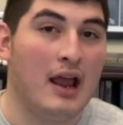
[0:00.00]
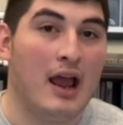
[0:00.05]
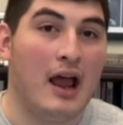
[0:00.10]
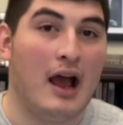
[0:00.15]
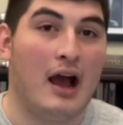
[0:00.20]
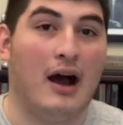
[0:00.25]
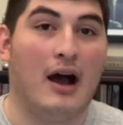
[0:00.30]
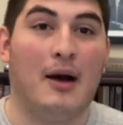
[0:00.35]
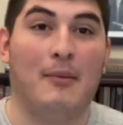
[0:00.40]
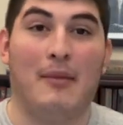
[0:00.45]

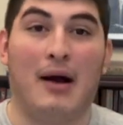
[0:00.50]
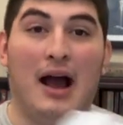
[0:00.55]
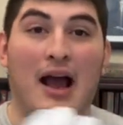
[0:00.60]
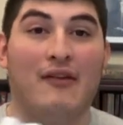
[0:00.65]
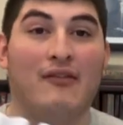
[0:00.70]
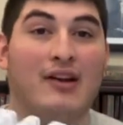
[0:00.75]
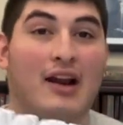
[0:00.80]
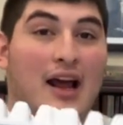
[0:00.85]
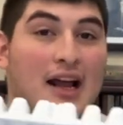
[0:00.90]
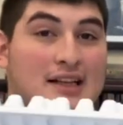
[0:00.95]
I have
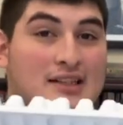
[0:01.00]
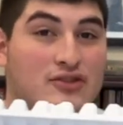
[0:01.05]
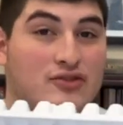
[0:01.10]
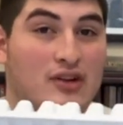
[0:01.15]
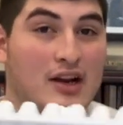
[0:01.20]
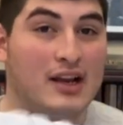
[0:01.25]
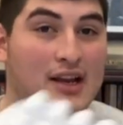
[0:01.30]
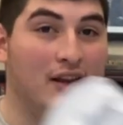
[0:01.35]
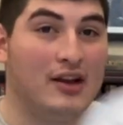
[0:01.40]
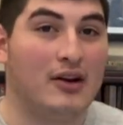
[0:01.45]
an ice tray
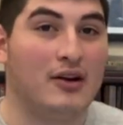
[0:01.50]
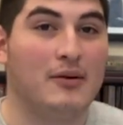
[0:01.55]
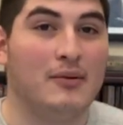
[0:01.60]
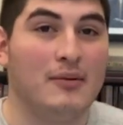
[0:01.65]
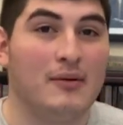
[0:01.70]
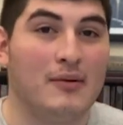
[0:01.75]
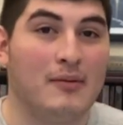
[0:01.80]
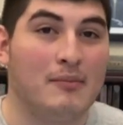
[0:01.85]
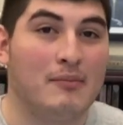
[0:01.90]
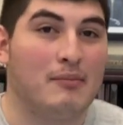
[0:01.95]
here,
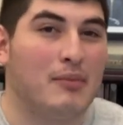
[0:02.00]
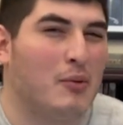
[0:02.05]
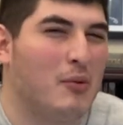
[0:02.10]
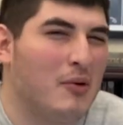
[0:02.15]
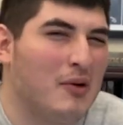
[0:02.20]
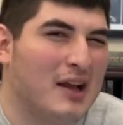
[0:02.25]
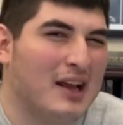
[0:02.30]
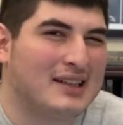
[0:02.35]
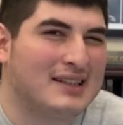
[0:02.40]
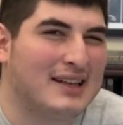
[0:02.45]
but we'll
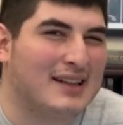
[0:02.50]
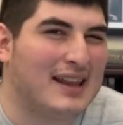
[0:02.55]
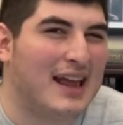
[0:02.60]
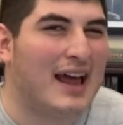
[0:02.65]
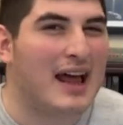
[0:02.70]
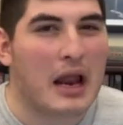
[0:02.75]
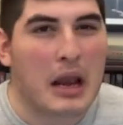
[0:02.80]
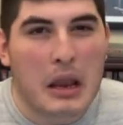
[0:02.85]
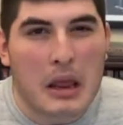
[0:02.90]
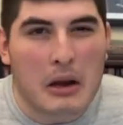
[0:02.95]
get to that
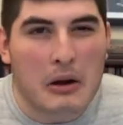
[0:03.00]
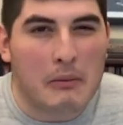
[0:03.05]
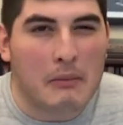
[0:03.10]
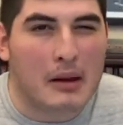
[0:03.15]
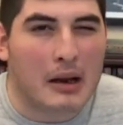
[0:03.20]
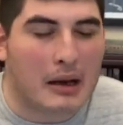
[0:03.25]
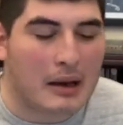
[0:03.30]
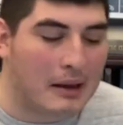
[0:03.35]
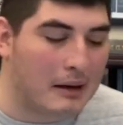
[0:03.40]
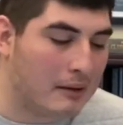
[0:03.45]
a little bit
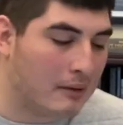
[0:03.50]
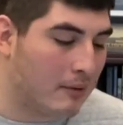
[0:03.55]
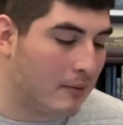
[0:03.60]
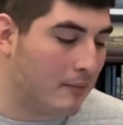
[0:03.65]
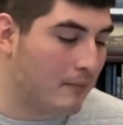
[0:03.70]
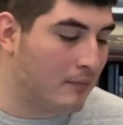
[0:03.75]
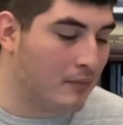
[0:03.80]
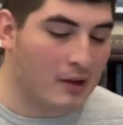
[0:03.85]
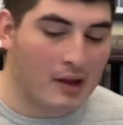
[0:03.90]
later.